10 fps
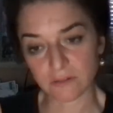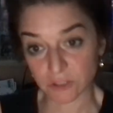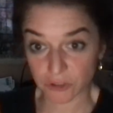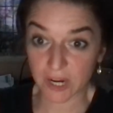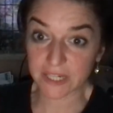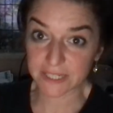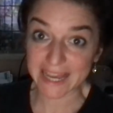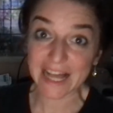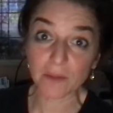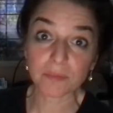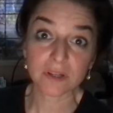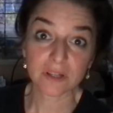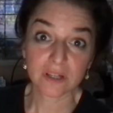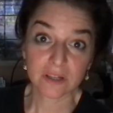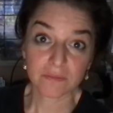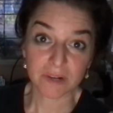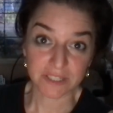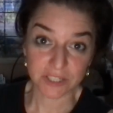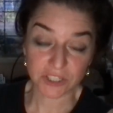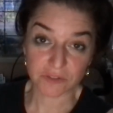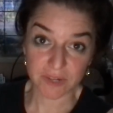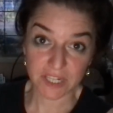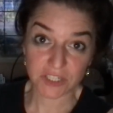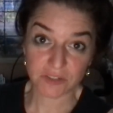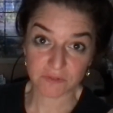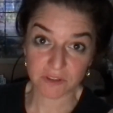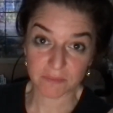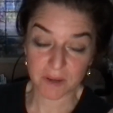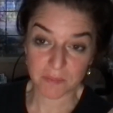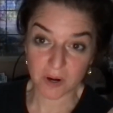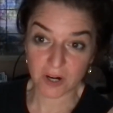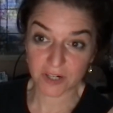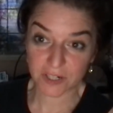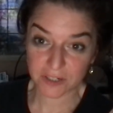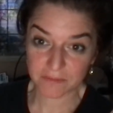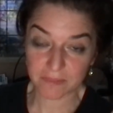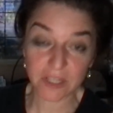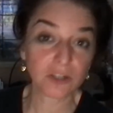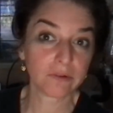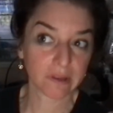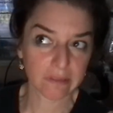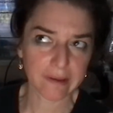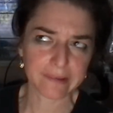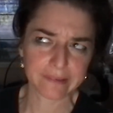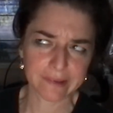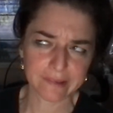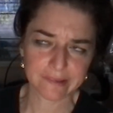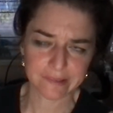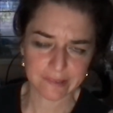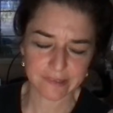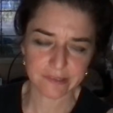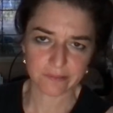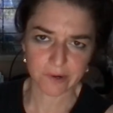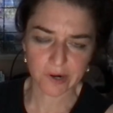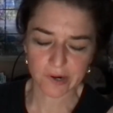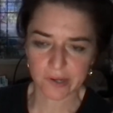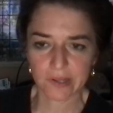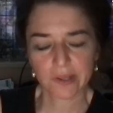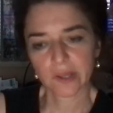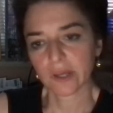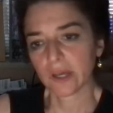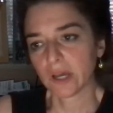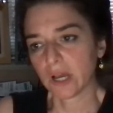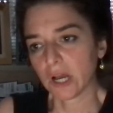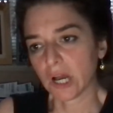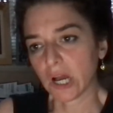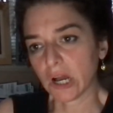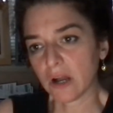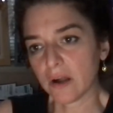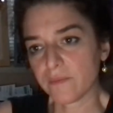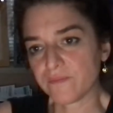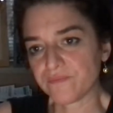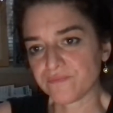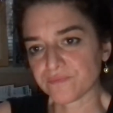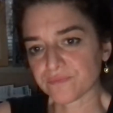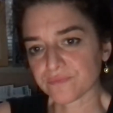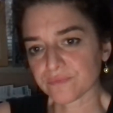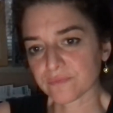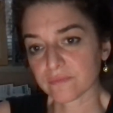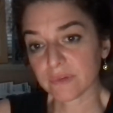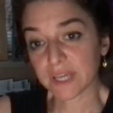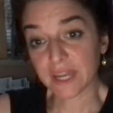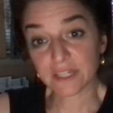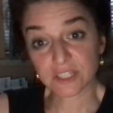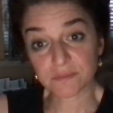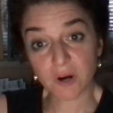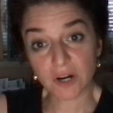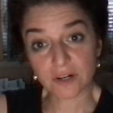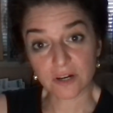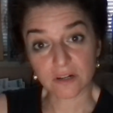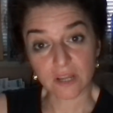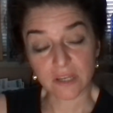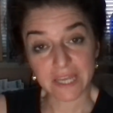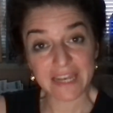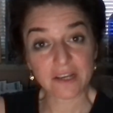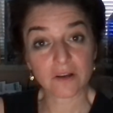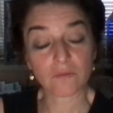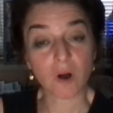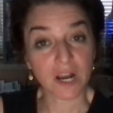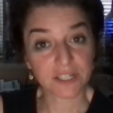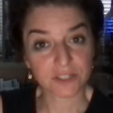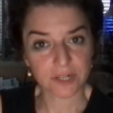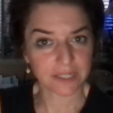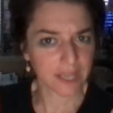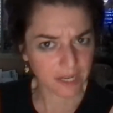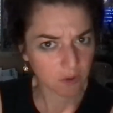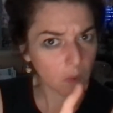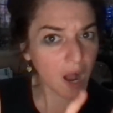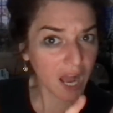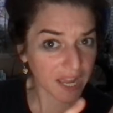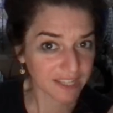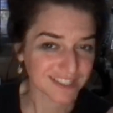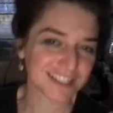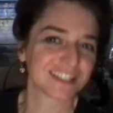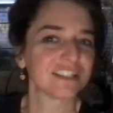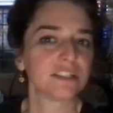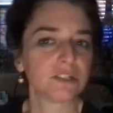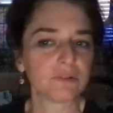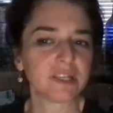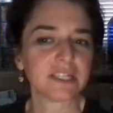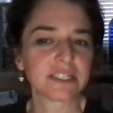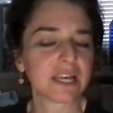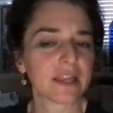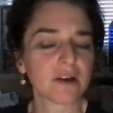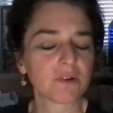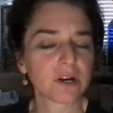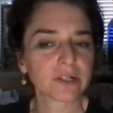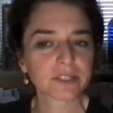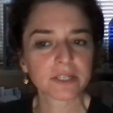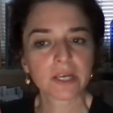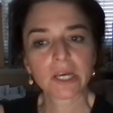trying to help my situation with my partner, me doing like tons and tons of work. But getting smarter and getting wiser and getting wise. to it. You see how that works?